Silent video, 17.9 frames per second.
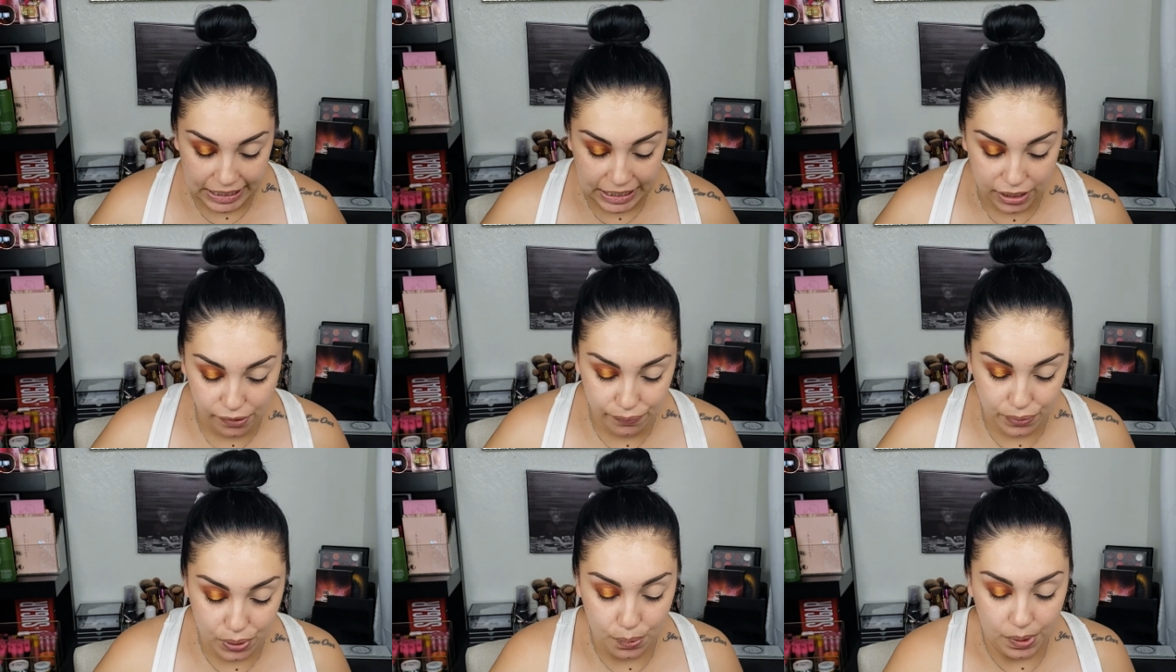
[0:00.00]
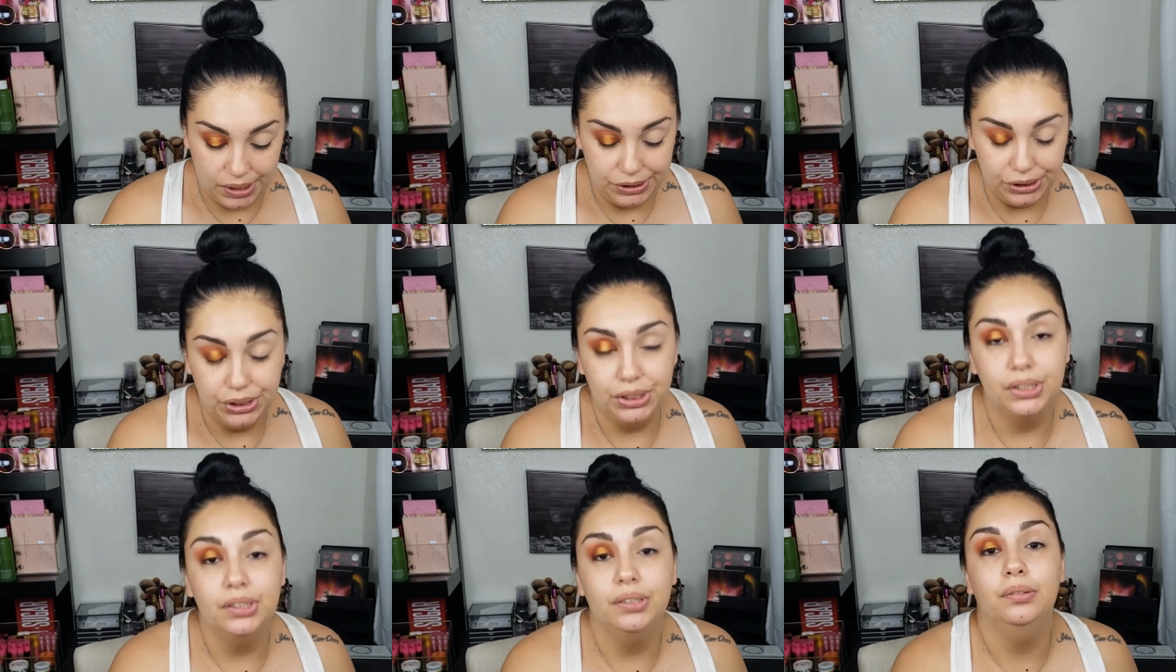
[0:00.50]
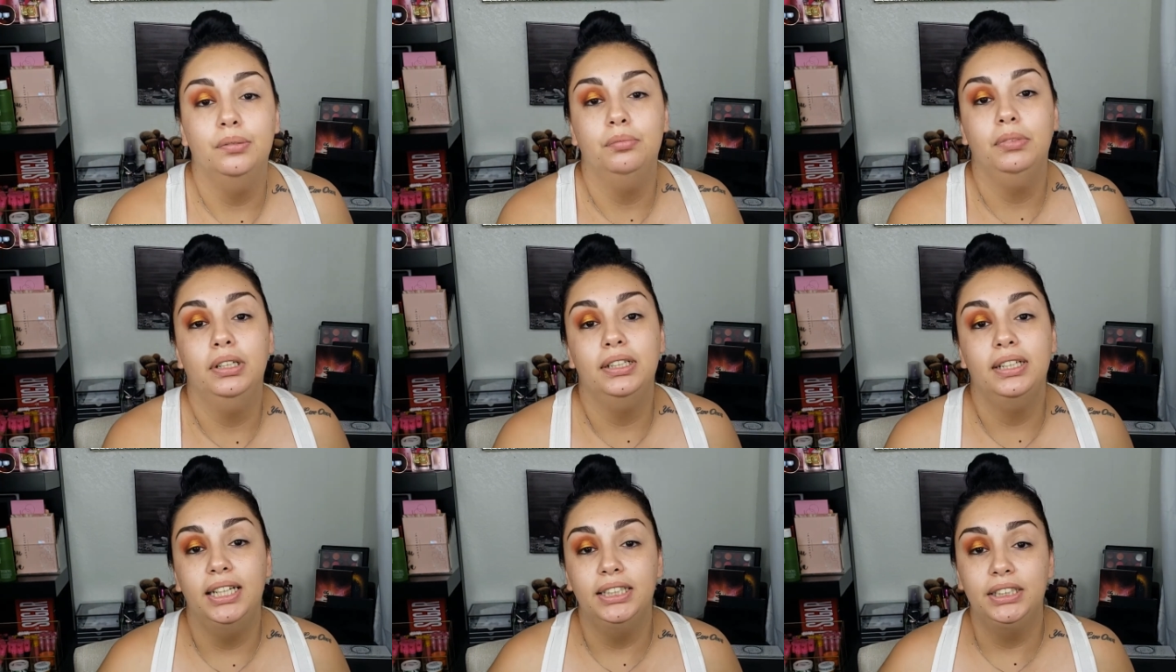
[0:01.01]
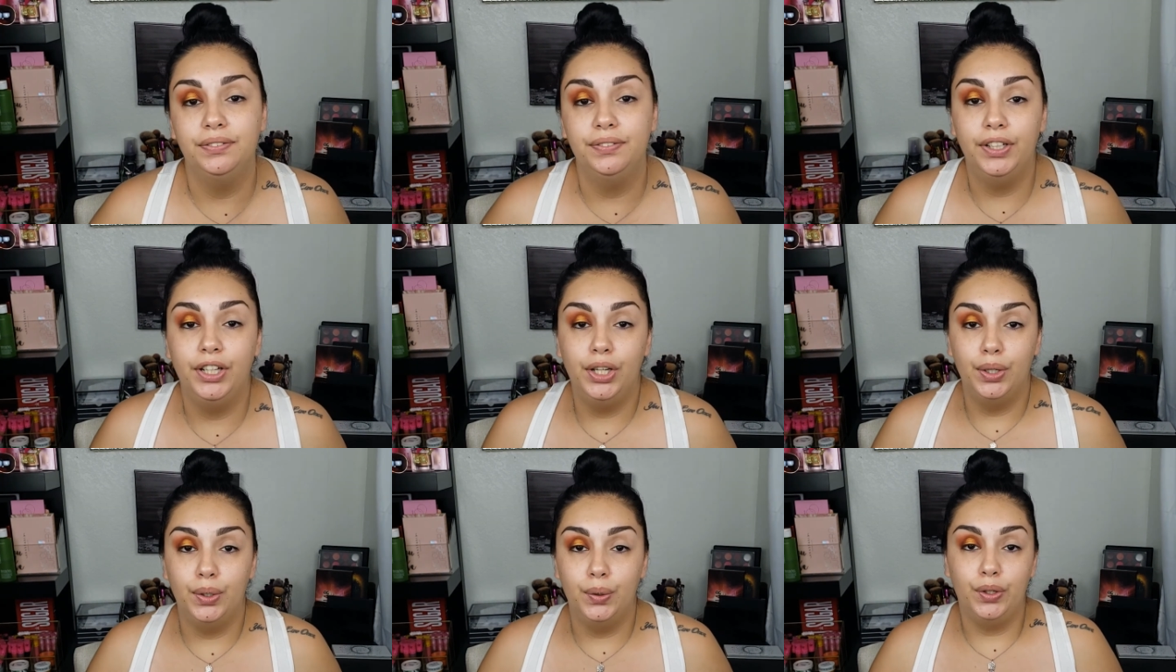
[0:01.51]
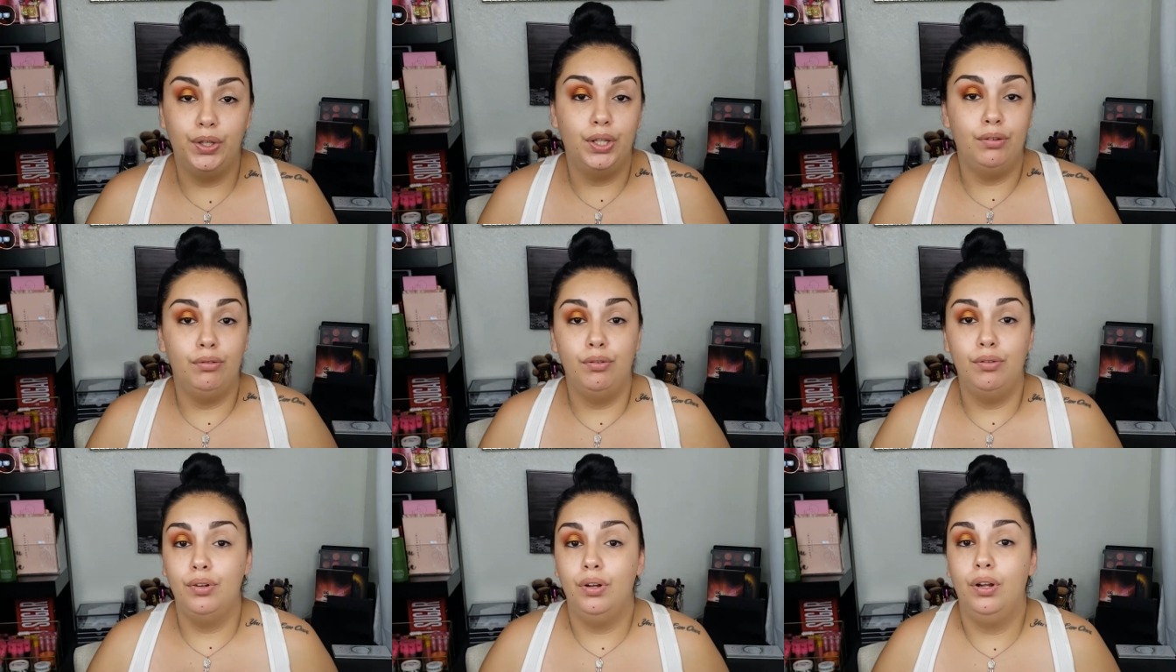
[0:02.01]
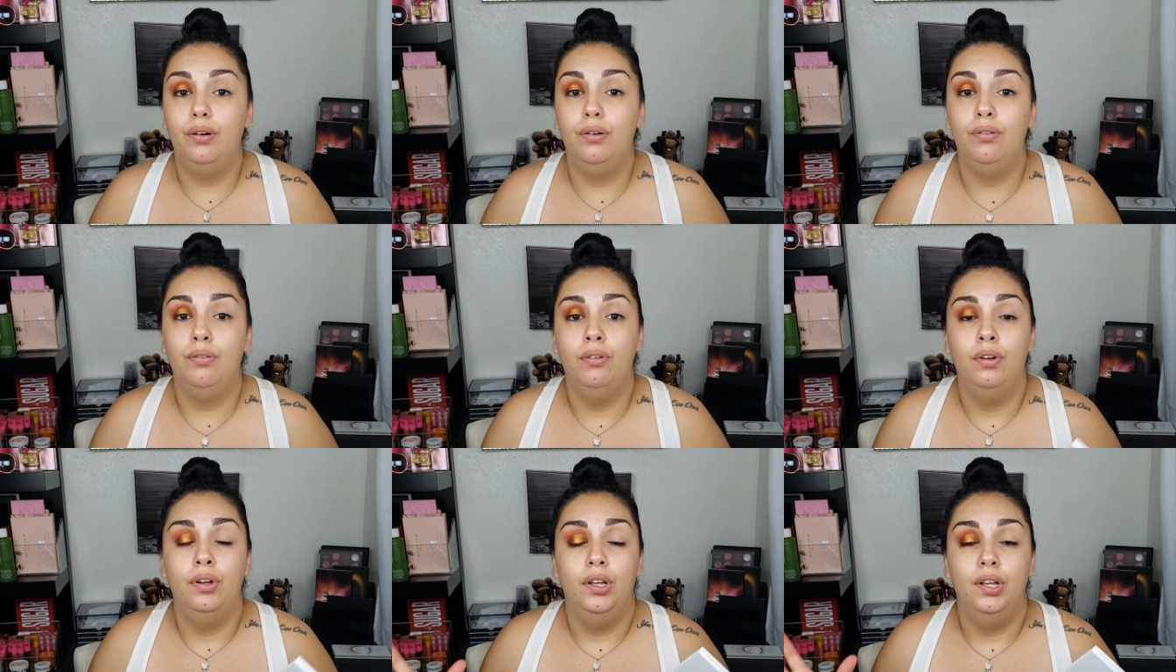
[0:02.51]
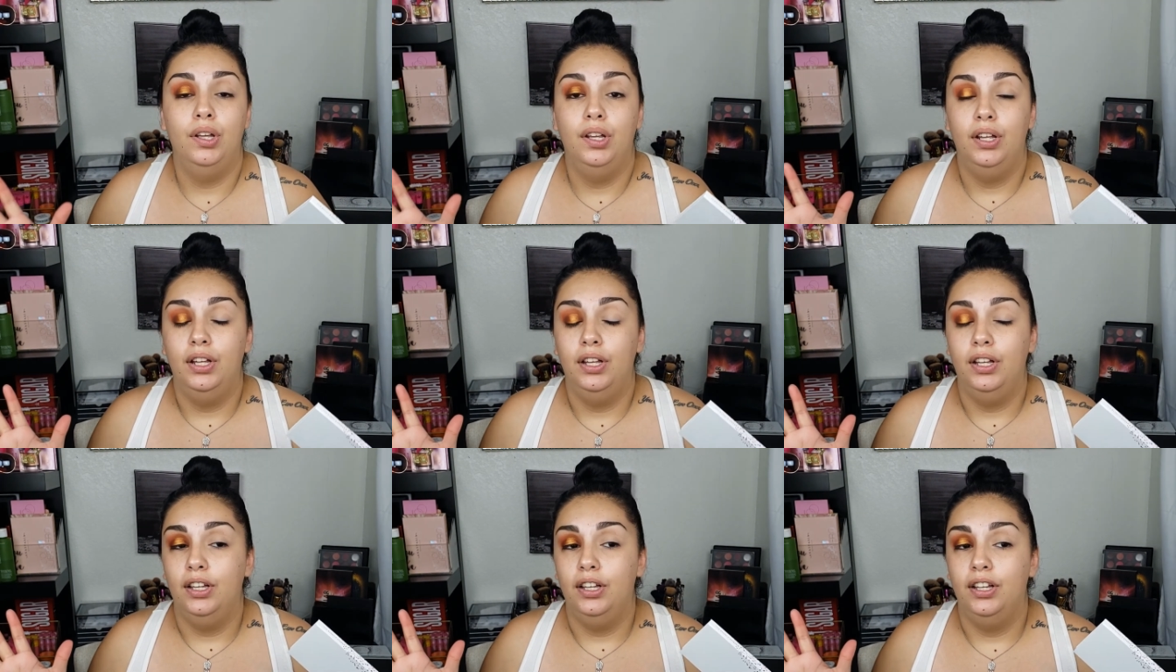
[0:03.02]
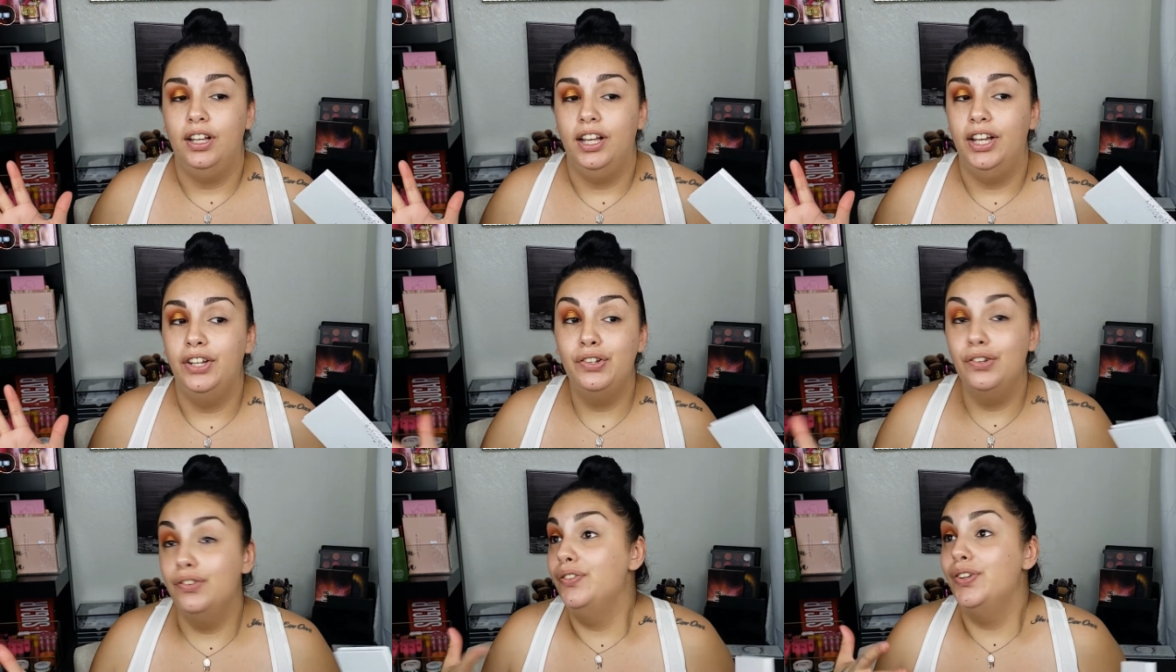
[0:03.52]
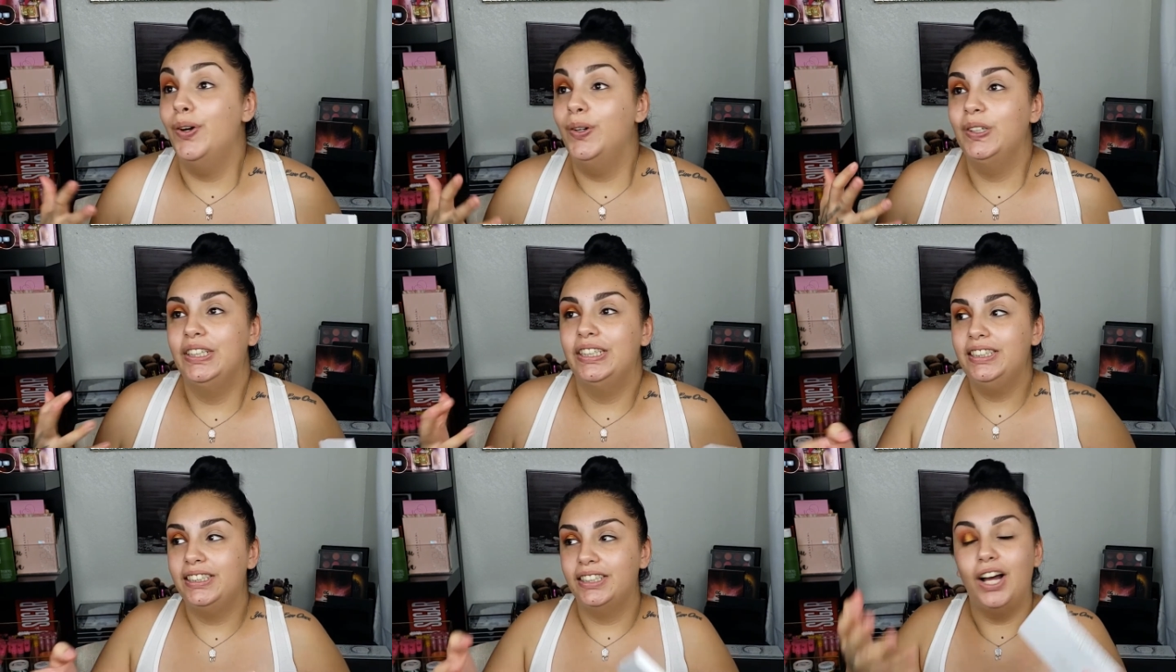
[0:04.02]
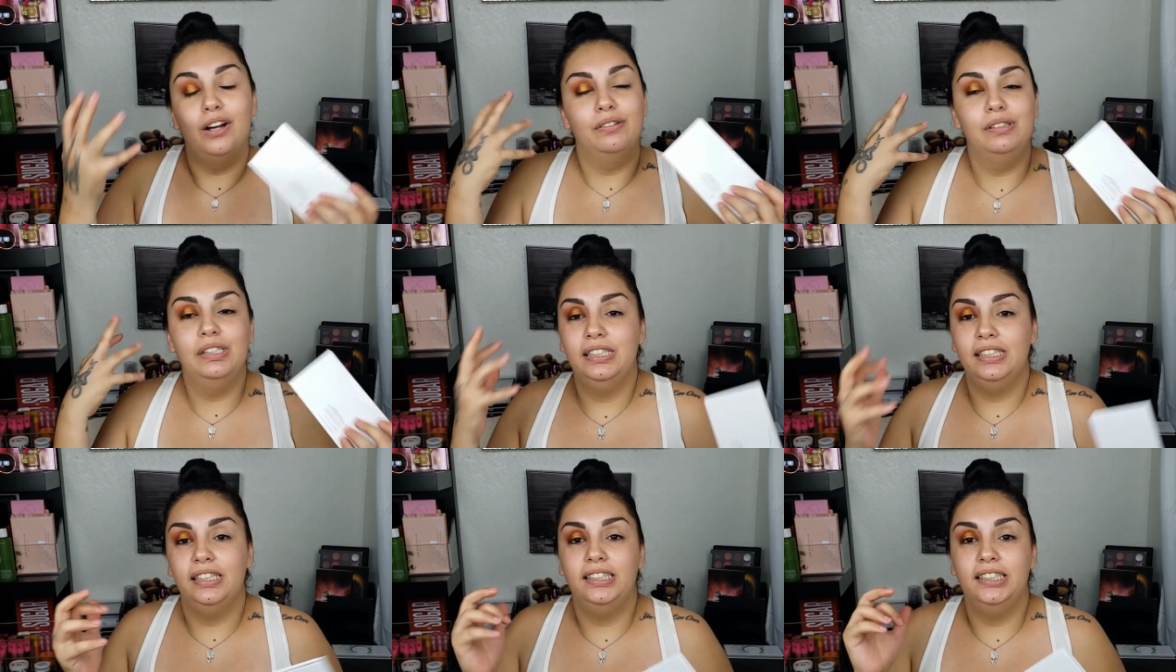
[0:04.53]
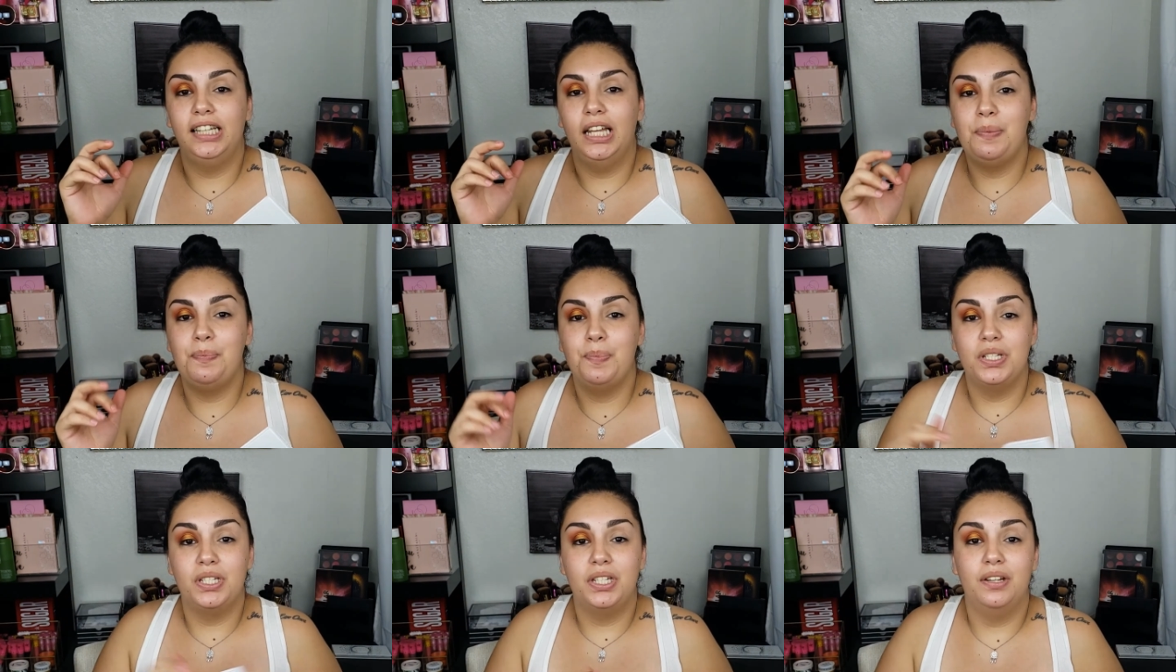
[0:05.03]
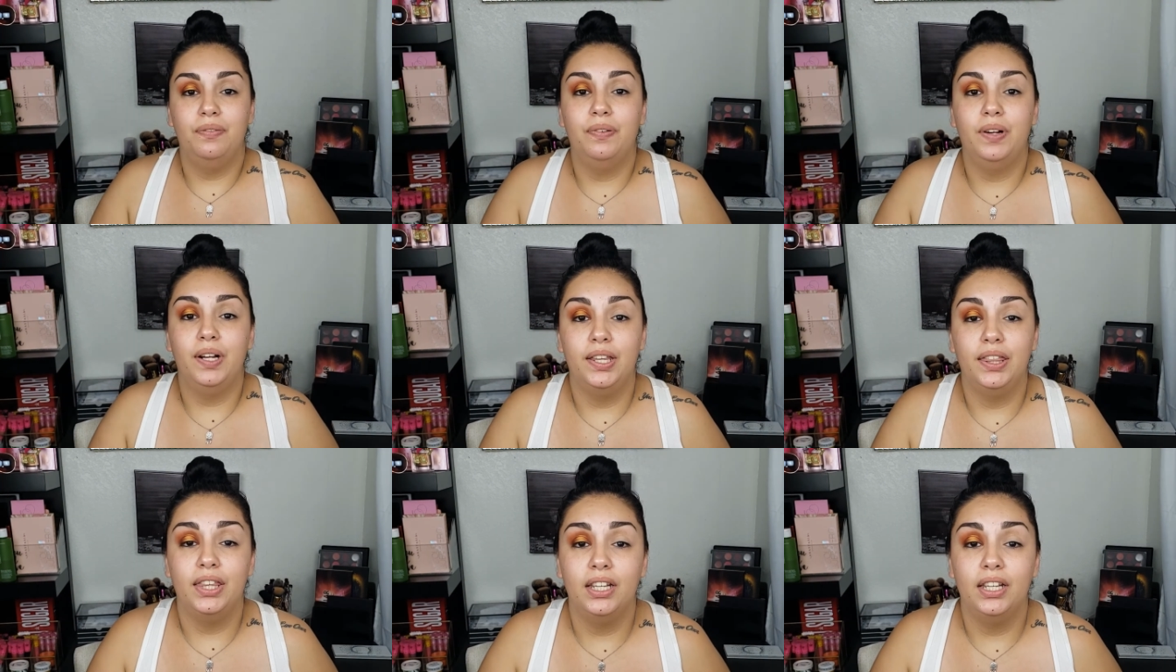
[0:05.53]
If you watched my last video, then you know, and you've noticed that obviously the setup is different.